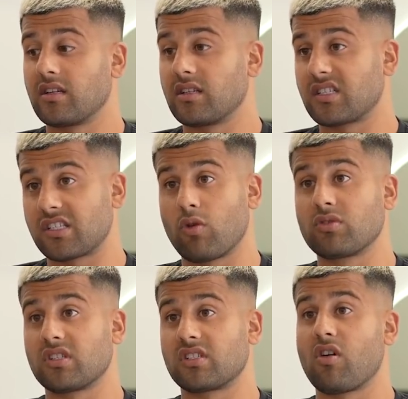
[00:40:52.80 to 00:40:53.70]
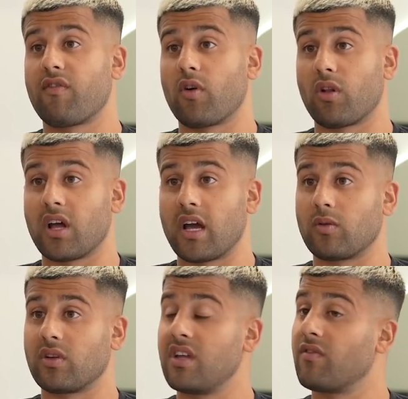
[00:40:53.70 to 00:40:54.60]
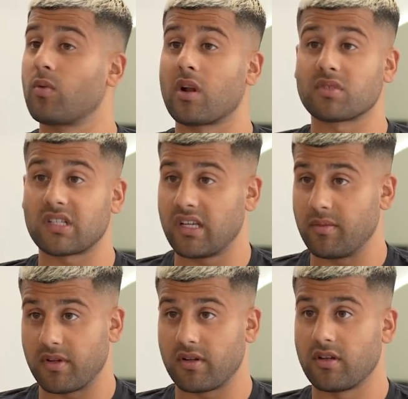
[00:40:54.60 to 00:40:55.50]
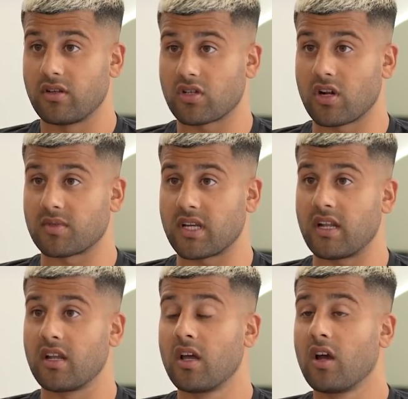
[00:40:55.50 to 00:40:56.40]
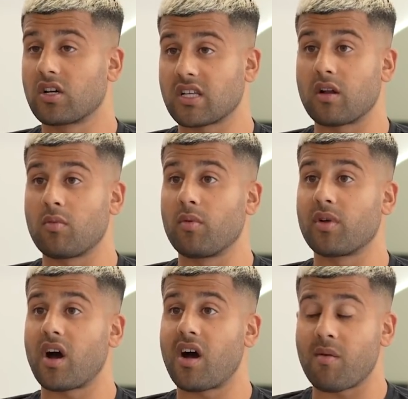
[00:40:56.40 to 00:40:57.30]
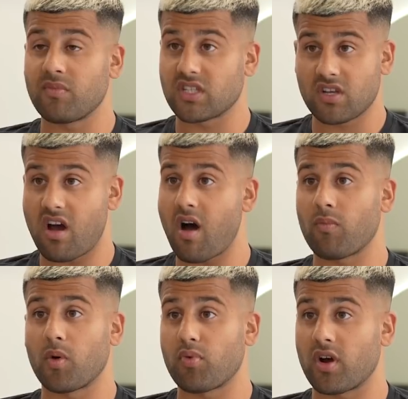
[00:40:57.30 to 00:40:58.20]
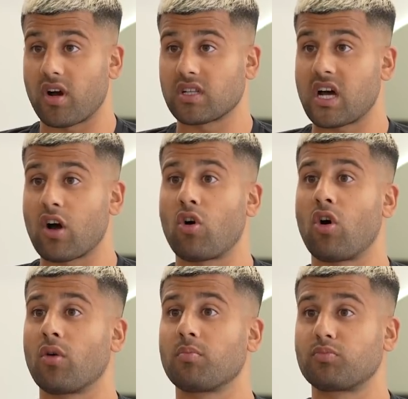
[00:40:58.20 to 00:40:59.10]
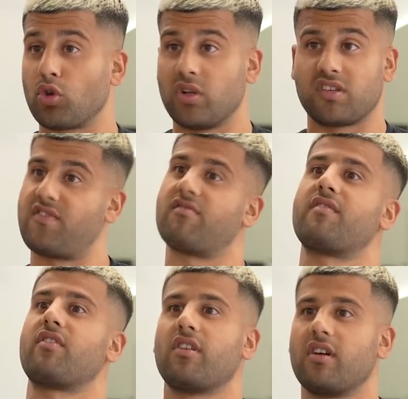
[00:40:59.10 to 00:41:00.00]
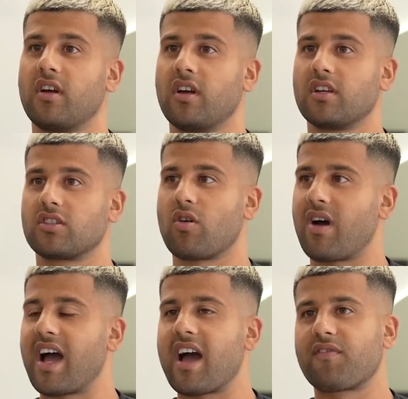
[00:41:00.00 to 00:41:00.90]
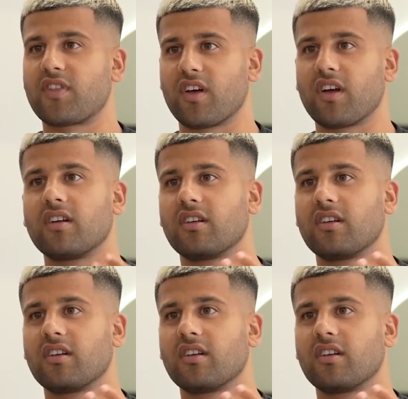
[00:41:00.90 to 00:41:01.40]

sells itself online even when I'm sleeping. Do you know what I'm saying? Because at the moment, I'm the product. I can't do this forever. So I have to